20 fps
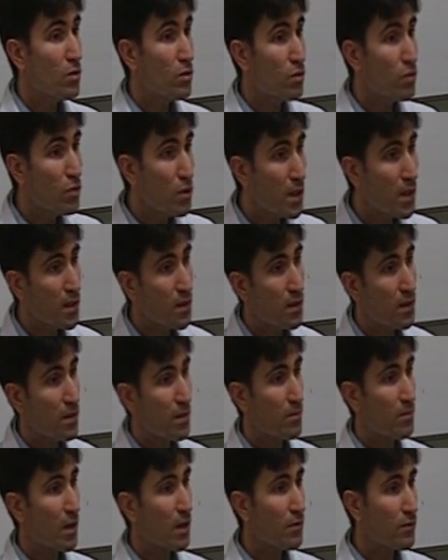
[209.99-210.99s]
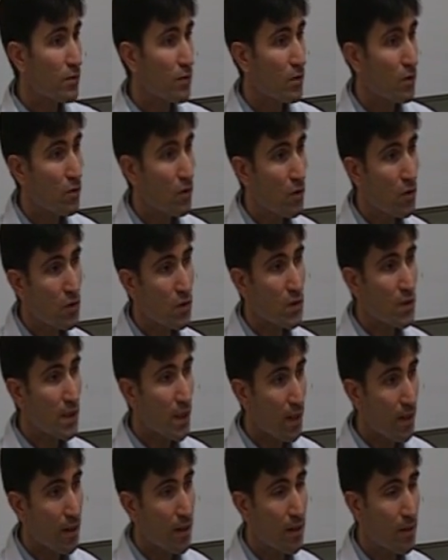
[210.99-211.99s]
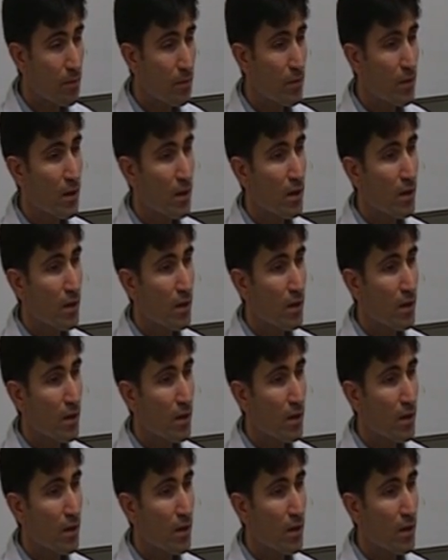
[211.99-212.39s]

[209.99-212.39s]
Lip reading: read them after a long time,